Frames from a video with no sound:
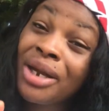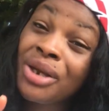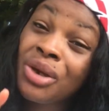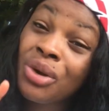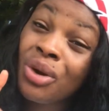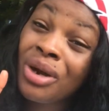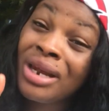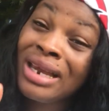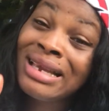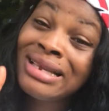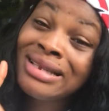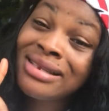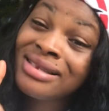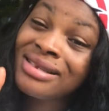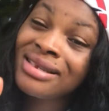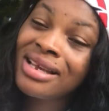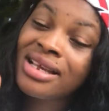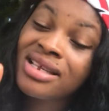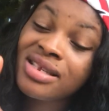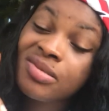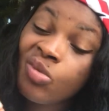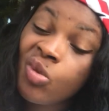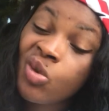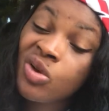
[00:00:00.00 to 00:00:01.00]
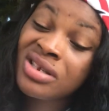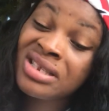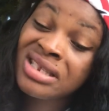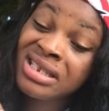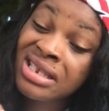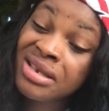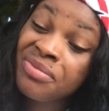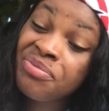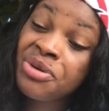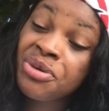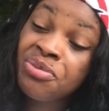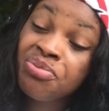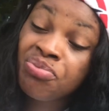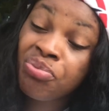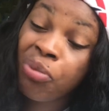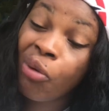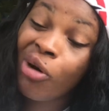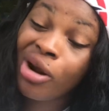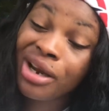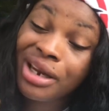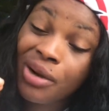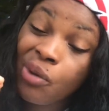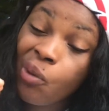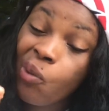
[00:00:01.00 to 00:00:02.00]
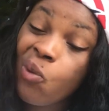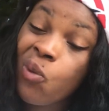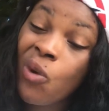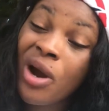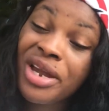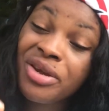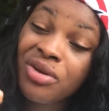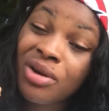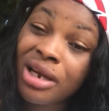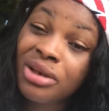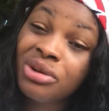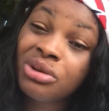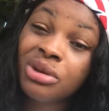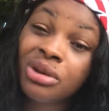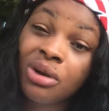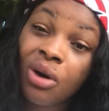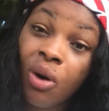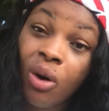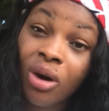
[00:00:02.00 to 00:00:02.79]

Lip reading: your incense must still be burning while you are doing